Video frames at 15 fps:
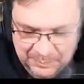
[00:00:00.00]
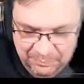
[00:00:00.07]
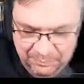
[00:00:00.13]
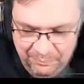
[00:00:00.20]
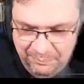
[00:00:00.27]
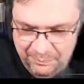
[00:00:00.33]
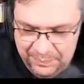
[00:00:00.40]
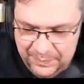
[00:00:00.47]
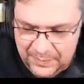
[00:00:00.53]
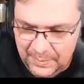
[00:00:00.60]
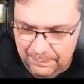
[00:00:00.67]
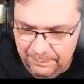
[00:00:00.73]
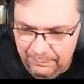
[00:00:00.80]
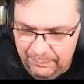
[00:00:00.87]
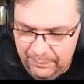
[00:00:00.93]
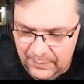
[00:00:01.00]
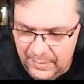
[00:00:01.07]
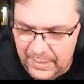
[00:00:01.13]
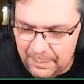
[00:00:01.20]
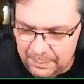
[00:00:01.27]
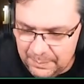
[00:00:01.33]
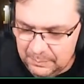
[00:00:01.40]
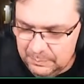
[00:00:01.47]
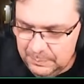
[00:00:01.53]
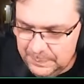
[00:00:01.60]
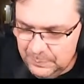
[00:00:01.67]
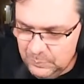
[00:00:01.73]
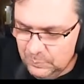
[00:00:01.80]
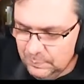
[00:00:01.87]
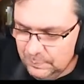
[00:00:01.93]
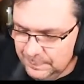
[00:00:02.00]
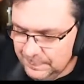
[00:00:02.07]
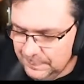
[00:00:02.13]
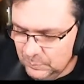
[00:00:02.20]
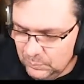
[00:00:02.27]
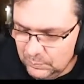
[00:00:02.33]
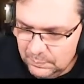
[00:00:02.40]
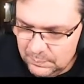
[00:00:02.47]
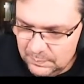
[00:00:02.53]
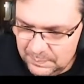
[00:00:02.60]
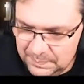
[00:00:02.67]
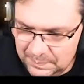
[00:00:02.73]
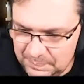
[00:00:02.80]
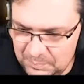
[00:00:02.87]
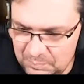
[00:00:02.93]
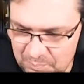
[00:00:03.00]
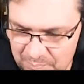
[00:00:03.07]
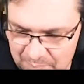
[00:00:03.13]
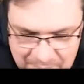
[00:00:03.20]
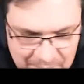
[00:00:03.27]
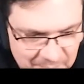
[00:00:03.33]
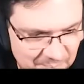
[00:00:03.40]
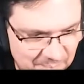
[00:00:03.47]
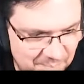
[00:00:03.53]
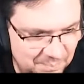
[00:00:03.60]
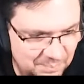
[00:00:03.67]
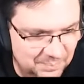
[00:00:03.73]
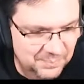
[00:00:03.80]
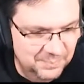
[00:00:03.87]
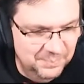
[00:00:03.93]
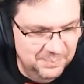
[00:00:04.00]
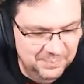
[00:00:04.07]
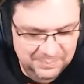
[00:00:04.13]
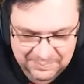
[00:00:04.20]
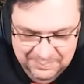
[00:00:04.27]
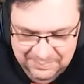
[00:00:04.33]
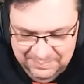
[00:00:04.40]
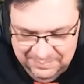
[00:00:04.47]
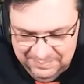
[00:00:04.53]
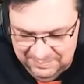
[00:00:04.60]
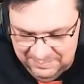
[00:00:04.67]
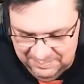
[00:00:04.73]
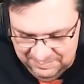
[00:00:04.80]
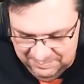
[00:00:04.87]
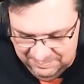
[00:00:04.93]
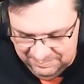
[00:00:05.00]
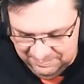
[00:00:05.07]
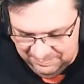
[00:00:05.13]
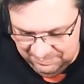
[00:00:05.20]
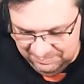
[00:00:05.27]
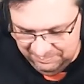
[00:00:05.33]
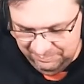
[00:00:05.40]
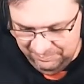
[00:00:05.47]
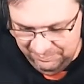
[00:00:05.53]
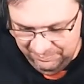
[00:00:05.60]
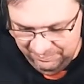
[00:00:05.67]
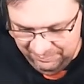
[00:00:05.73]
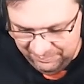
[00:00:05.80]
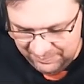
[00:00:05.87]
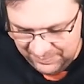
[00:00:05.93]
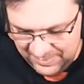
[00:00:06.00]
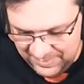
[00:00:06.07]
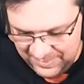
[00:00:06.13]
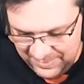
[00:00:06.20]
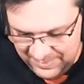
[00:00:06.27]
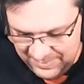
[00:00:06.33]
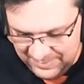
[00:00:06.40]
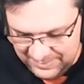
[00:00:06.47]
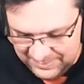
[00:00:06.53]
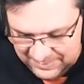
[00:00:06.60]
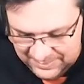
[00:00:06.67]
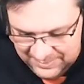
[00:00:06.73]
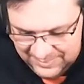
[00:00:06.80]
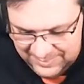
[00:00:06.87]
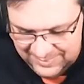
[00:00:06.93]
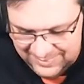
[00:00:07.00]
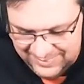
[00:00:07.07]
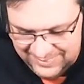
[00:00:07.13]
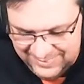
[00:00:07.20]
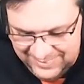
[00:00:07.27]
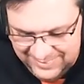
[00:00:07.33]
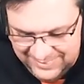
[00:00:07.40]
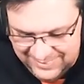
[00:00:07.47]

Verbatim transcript: Um, yeah. And then I I sort of changed it in my next video, and I did something silly like bonus tip.